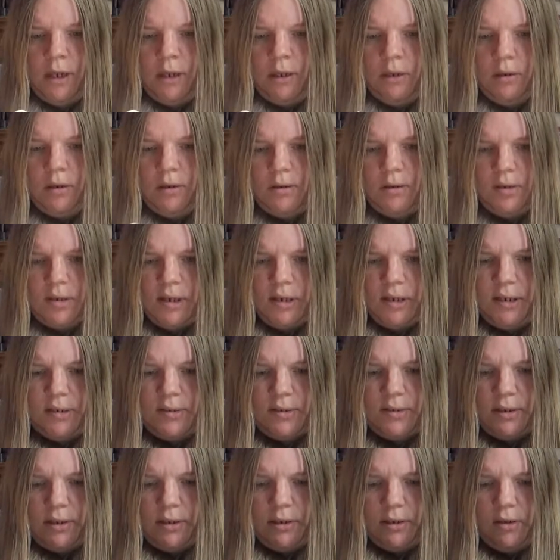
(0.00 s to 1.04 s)
It looks like
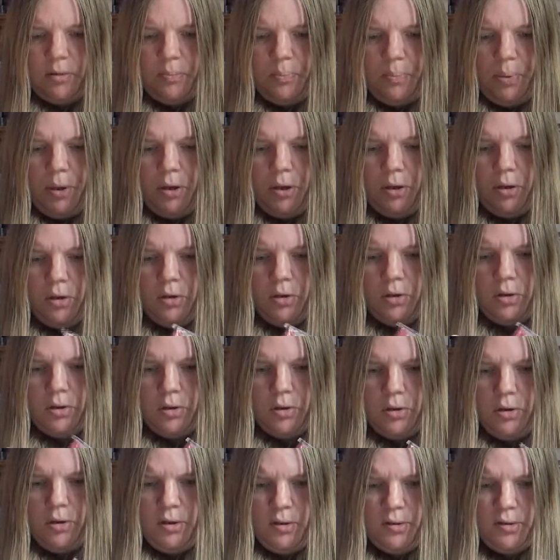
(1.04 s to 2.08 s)
it's a little
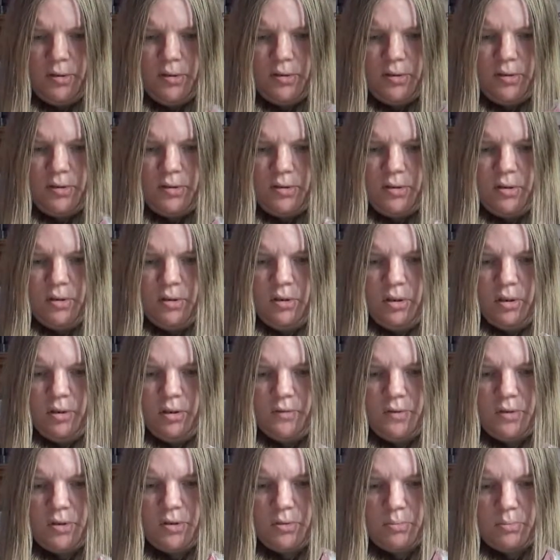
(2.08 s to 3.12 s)
purse
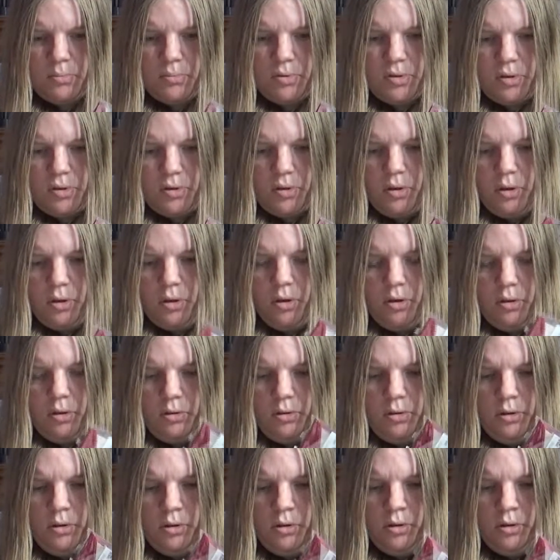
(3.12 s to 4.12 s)
of some sort,